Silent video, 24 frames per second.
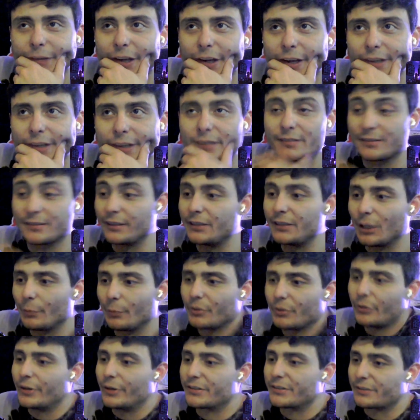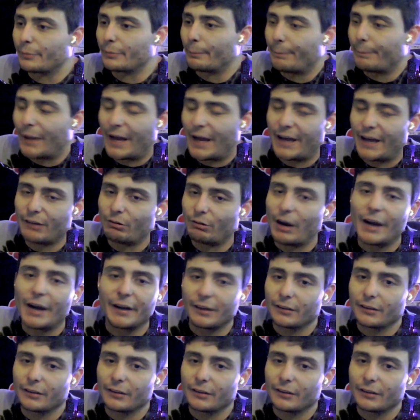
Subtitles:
and CW has some bad writing.